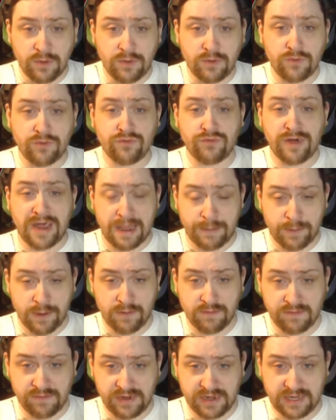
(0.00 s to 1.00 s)
crap
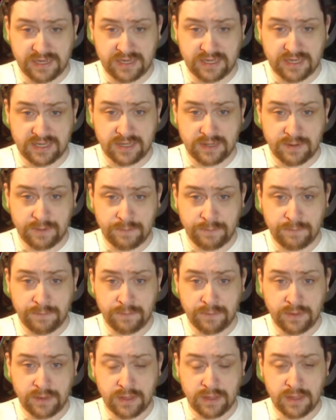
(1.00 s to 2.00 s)
over this,
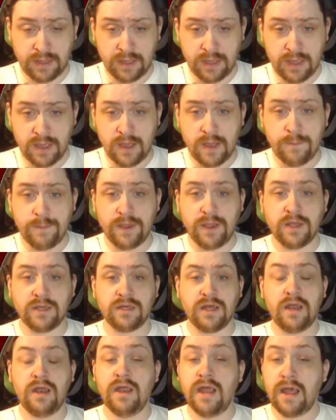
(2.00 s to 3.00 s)
because
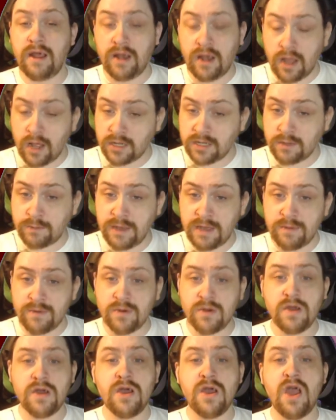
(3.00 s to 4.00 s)
there are lots of
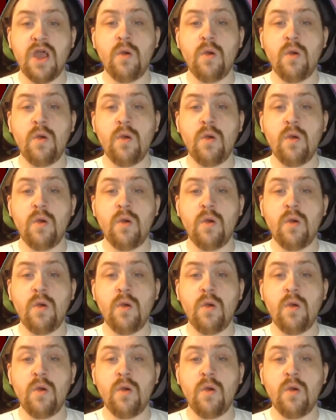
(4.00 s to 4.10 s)
people who